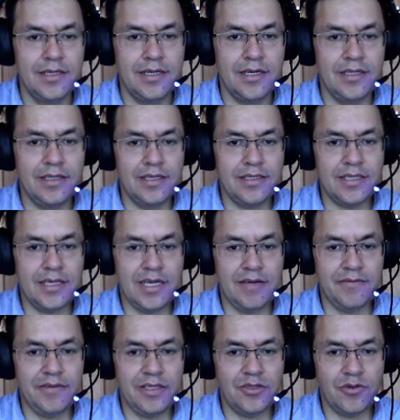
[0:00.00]
And this I
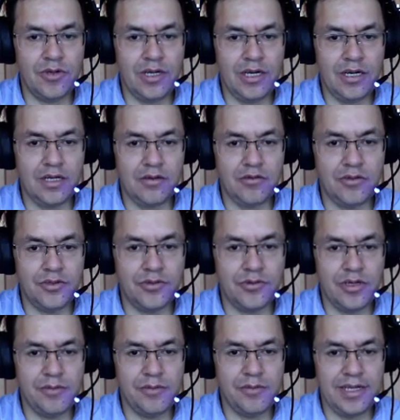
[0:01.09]
have the Solara also.
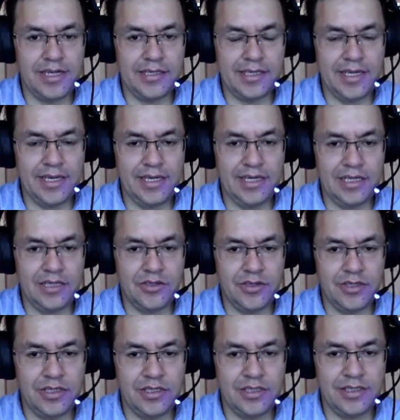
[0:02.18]
I made like
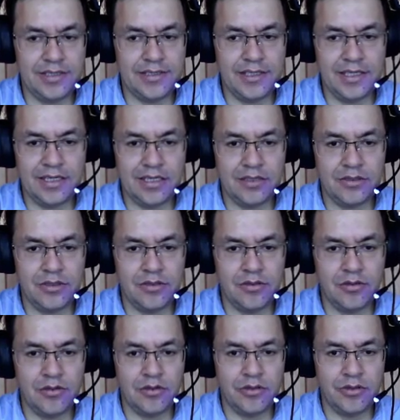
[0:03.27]
$800,
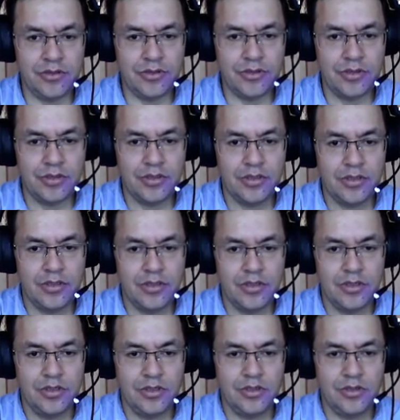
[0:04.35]
$1,600.
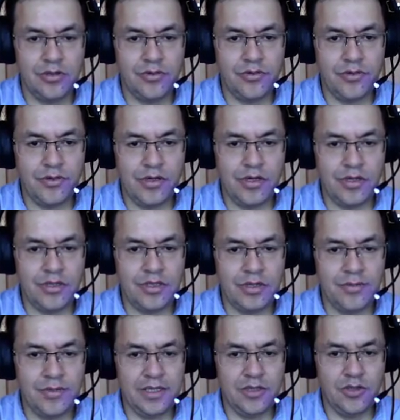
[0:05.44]
You know, through the years
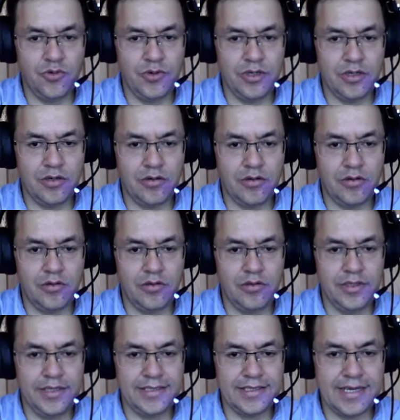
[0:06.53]
I've been doing all
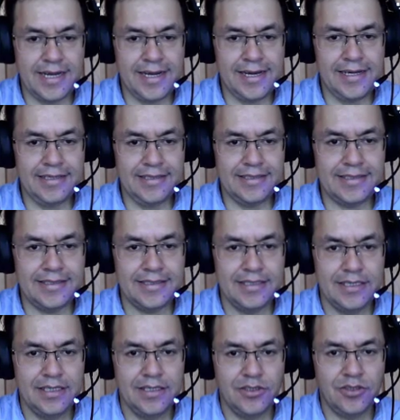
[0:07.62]
these ads.
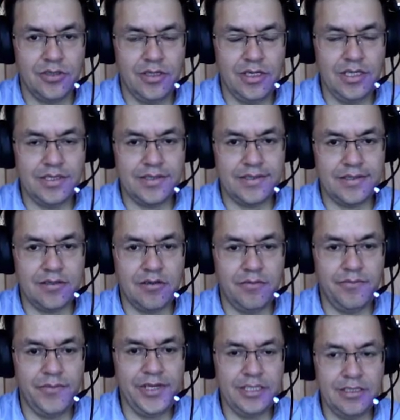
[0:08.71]
So this
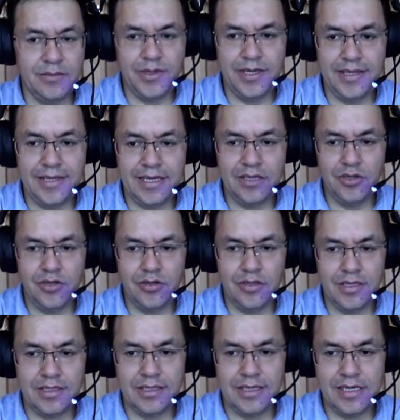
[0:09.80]
convinced me that, you know,
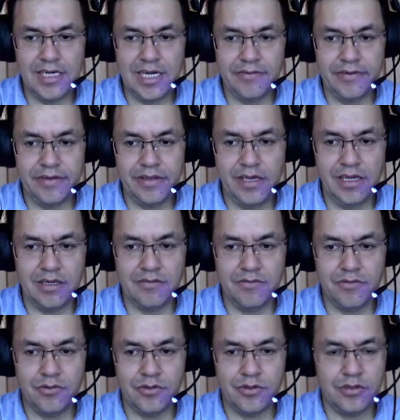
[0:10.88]
that I have a thing
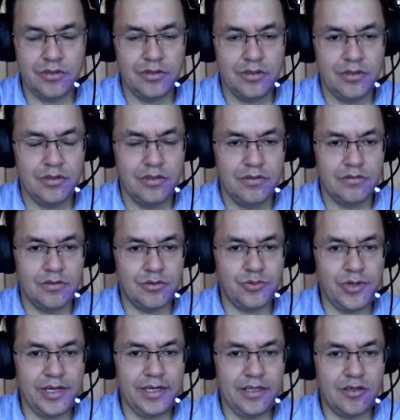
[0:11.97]
for
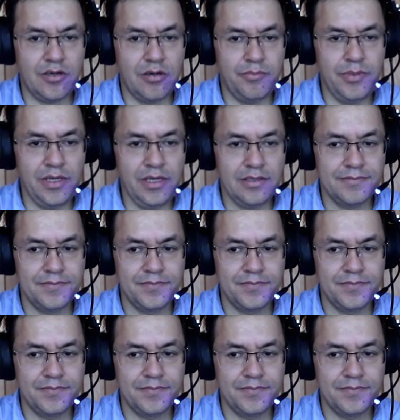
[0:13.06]
writing copy